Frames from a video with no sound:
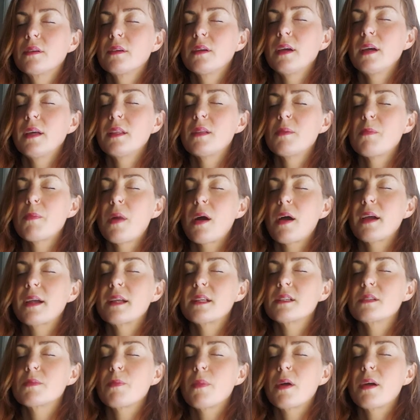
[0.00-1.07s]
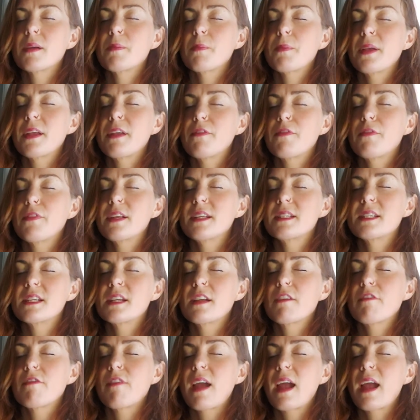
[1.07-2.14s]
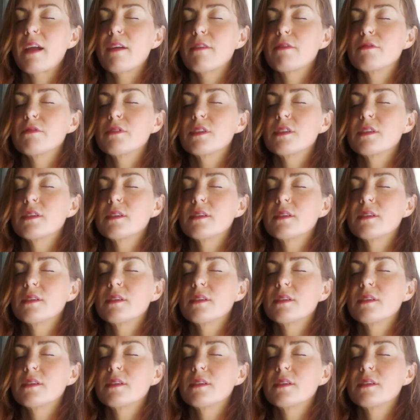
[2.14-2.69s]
And the mind might be flitting around,